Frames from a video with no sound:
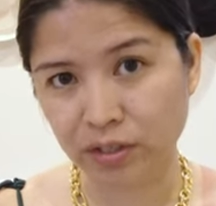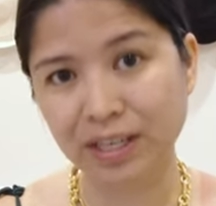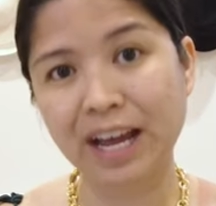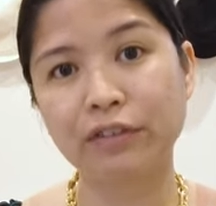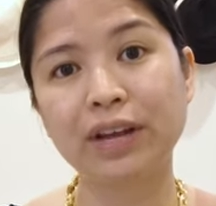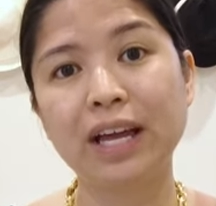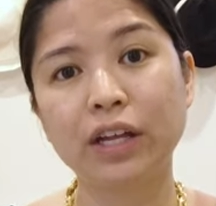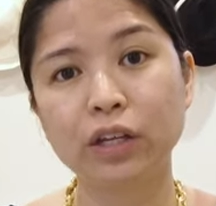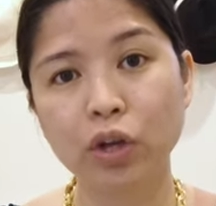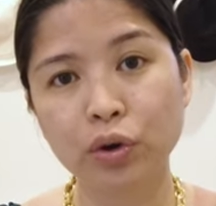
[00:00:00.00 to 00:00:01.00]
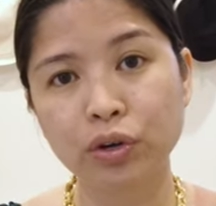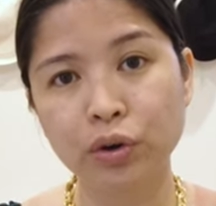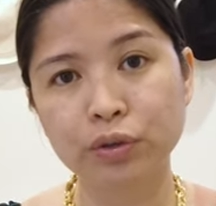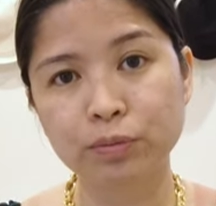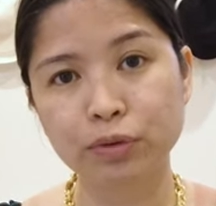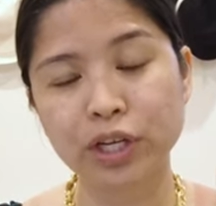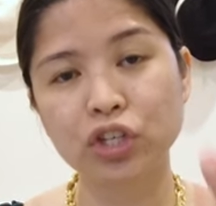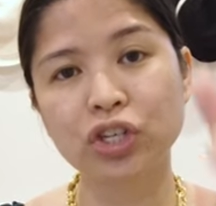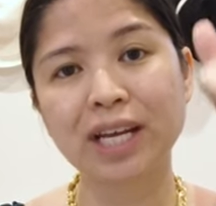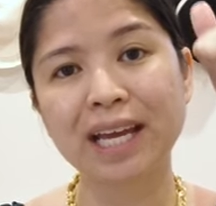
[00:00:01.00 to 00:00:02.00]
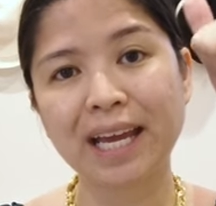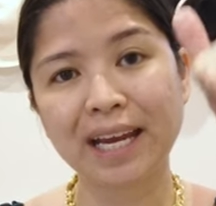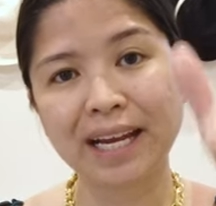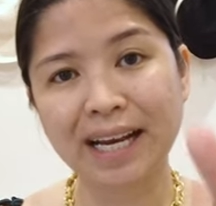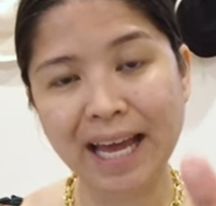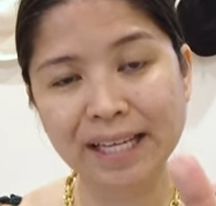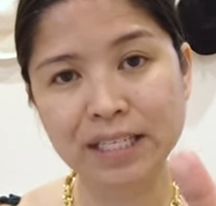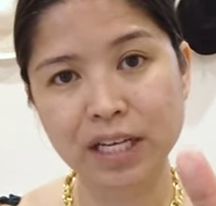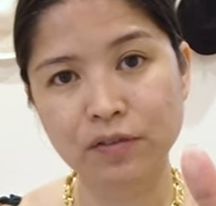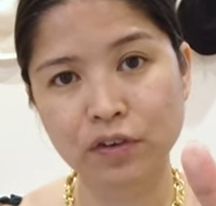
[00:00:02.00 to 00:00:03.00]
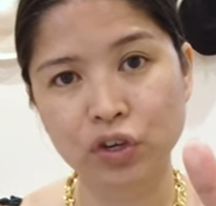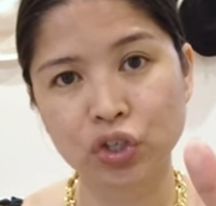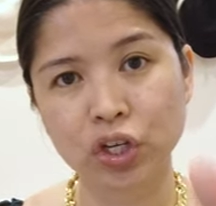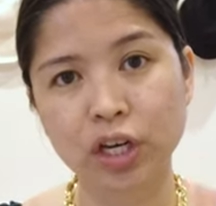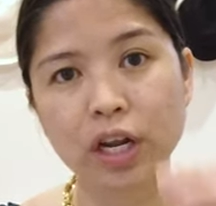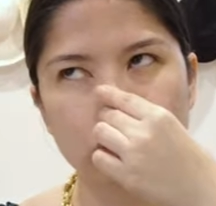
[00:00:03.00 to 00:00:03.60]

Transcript: So they have low nose bridge and a classic version.